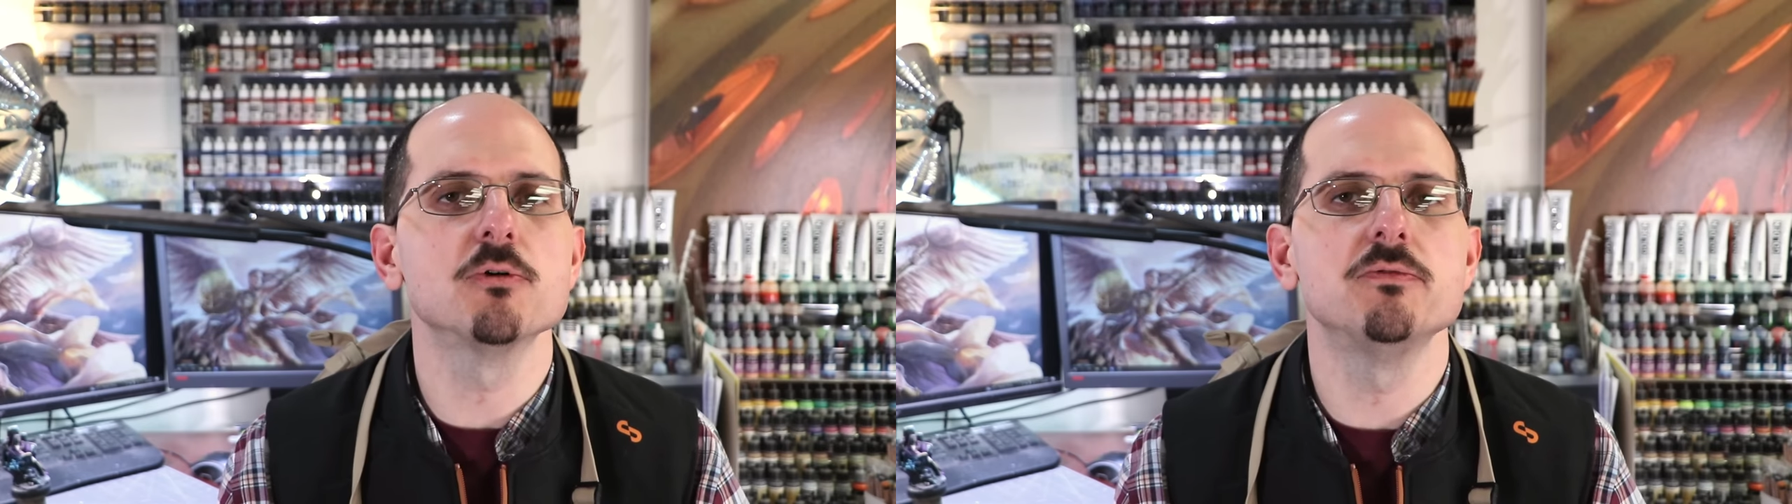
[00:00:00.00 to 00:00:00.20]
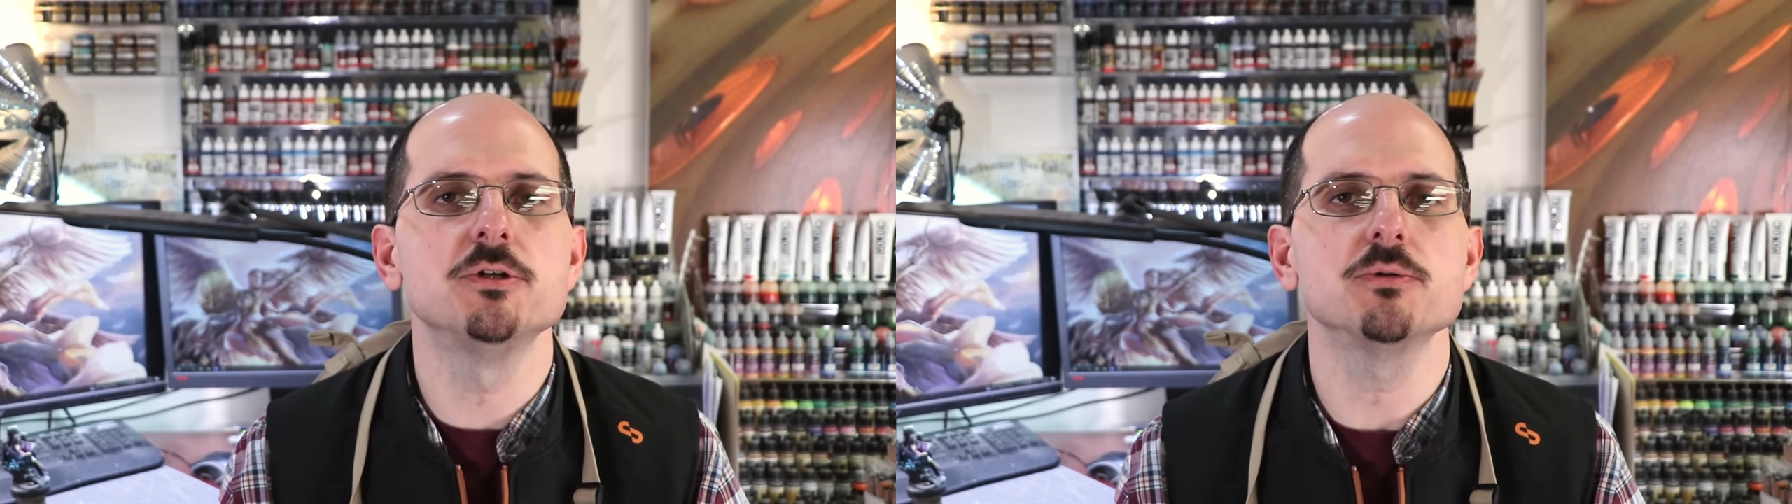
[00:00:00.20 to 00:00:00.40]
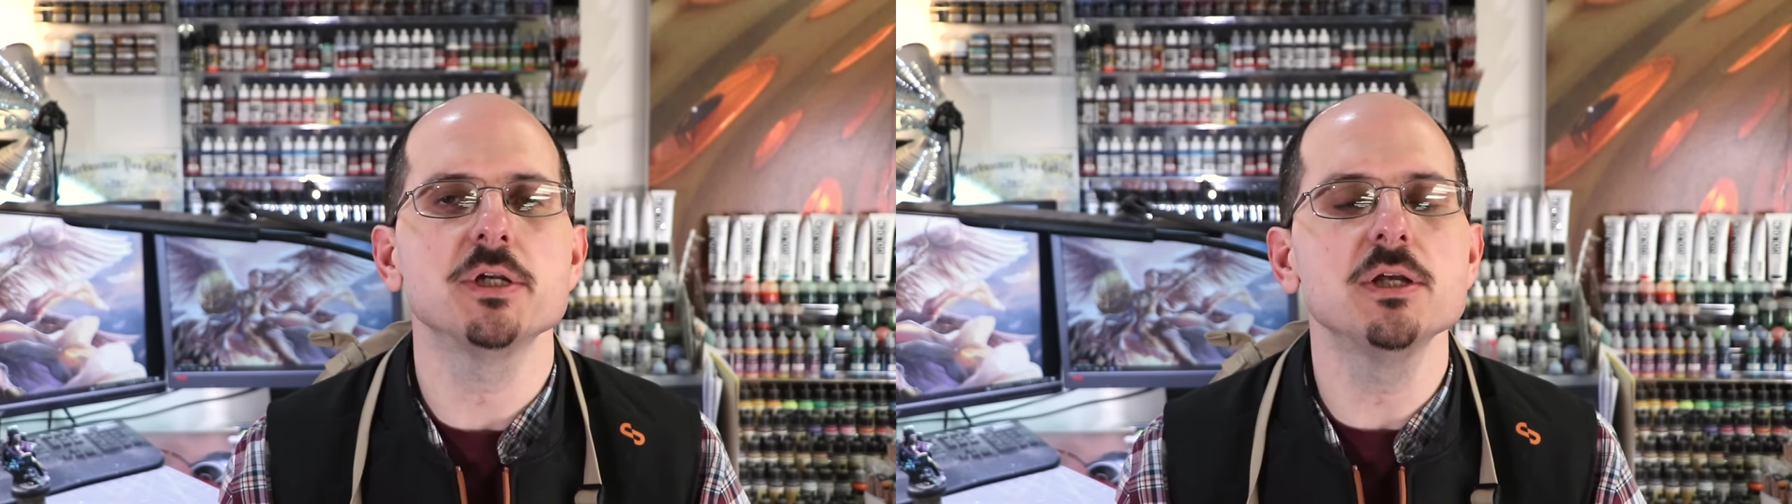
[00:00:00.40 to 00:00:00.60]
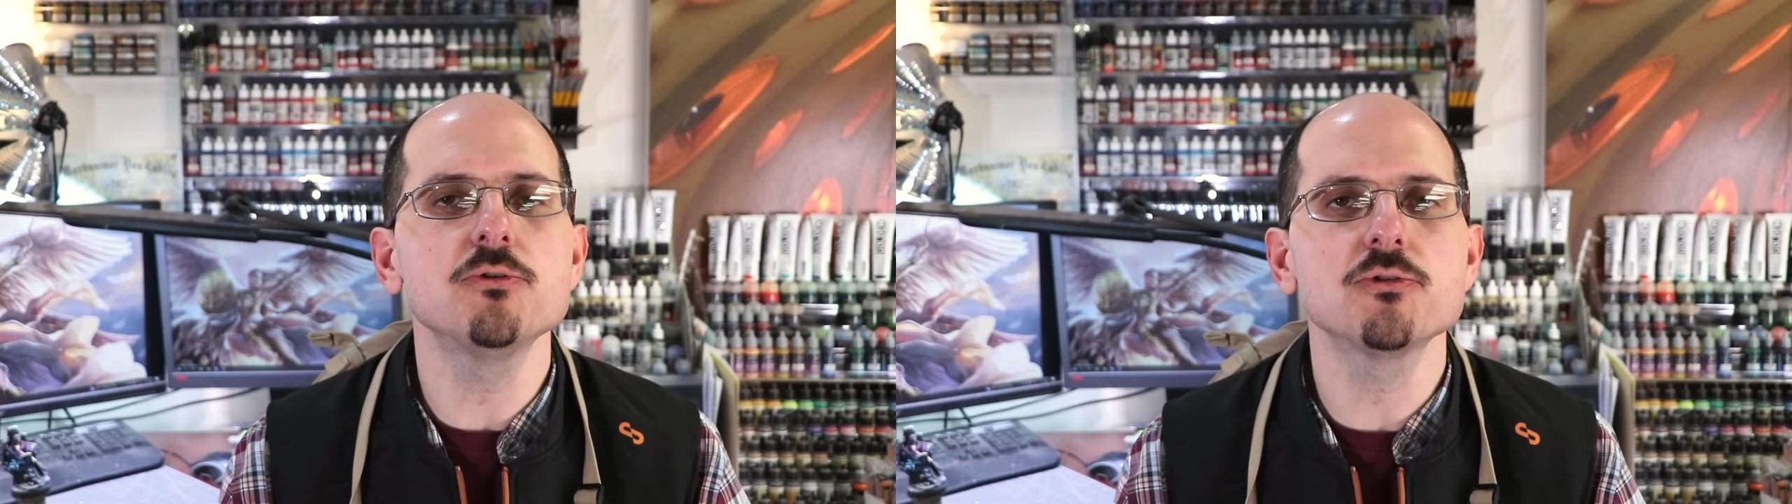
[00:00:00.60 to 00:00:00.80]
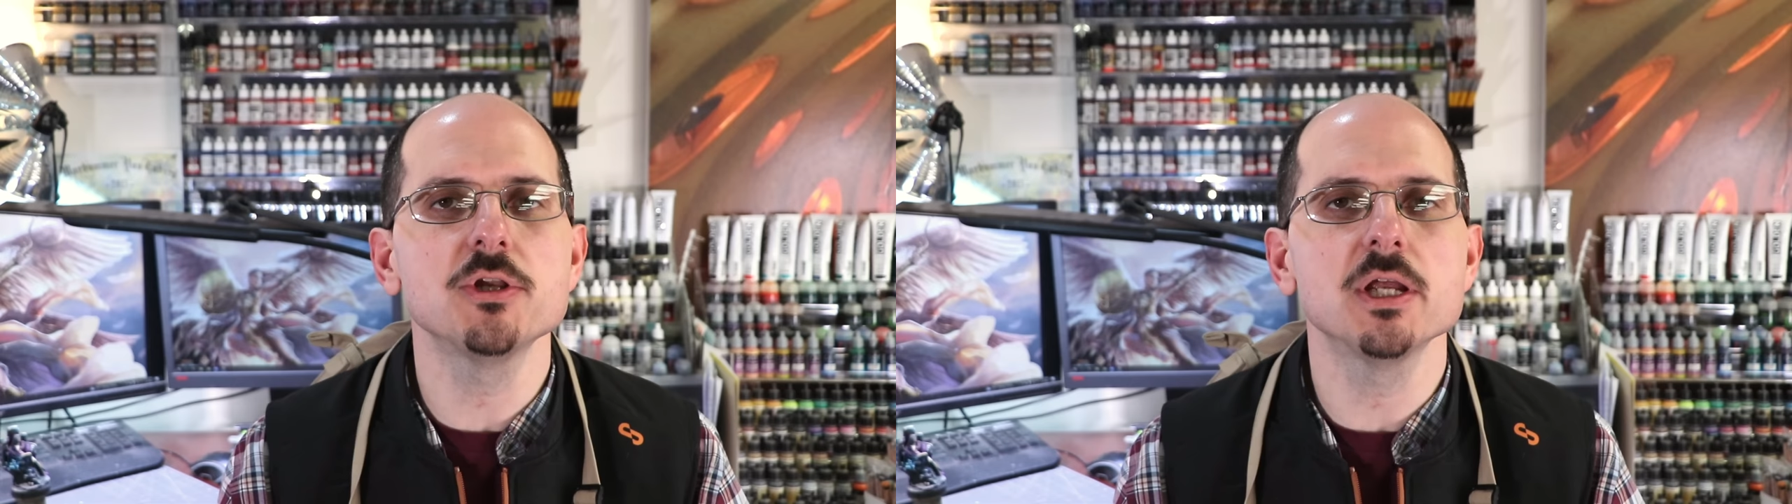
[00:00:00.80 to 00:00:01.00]
more visually
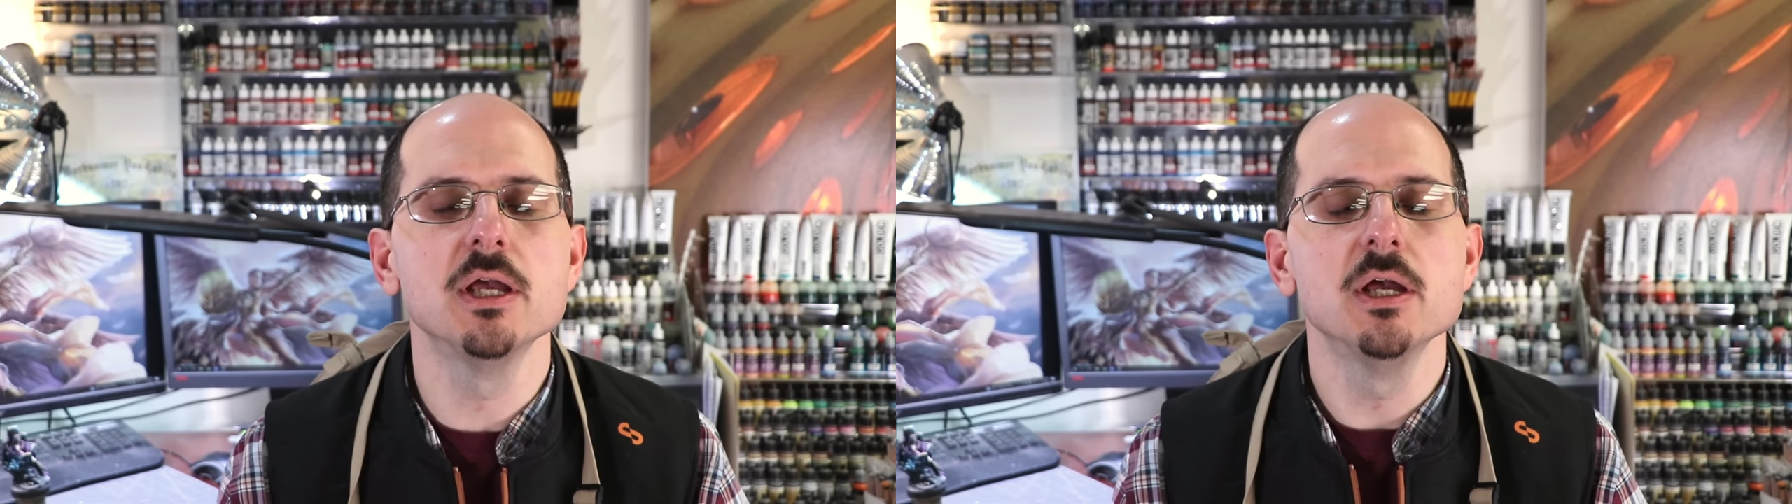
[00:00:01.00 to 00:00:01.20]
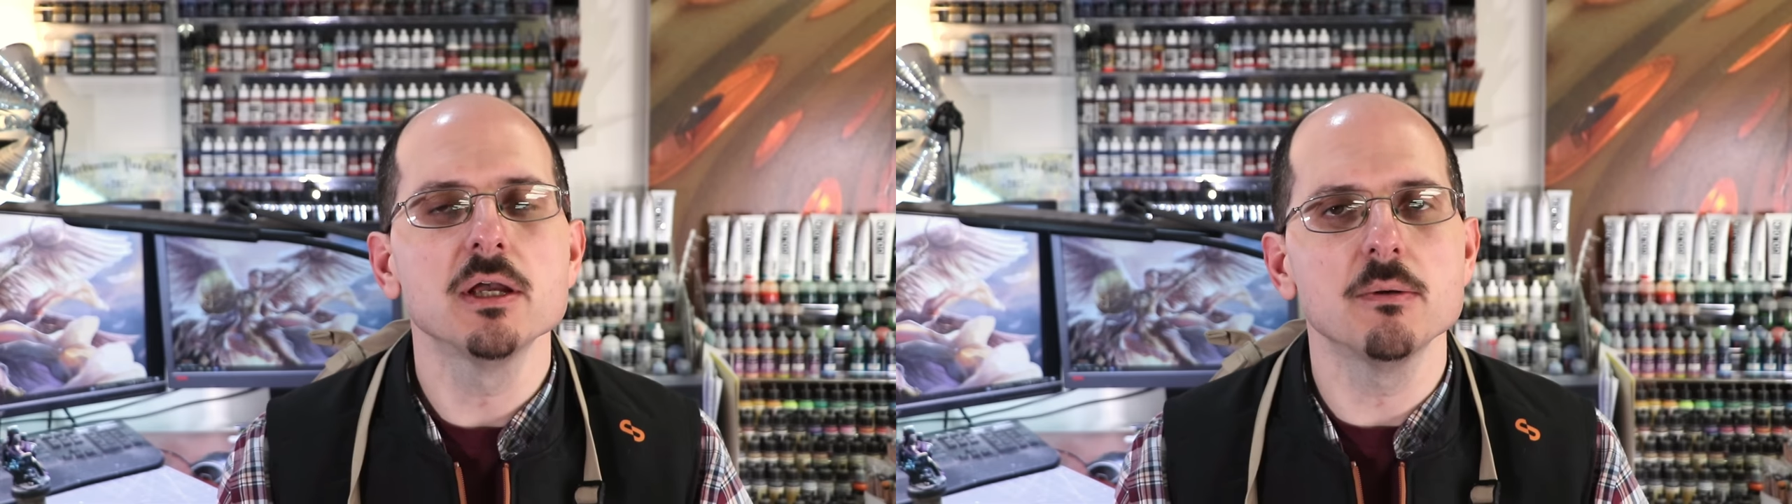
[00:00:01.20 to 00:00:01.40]
interesting,